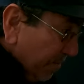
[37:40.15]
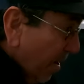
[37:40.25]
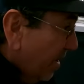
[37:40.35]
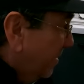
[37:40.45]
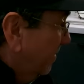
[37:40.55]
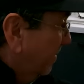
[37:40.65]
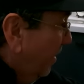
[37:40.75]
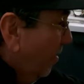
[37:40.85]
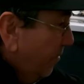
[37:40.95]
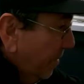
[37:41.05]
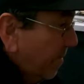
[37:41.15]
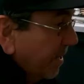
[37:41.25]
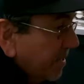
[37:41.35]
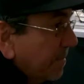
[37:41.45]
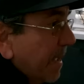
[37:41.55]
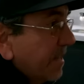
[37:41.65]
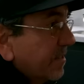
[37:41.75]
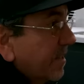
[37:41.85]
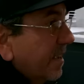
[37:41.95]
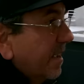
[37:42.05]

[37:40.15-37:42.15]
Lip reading: box below the pots and pans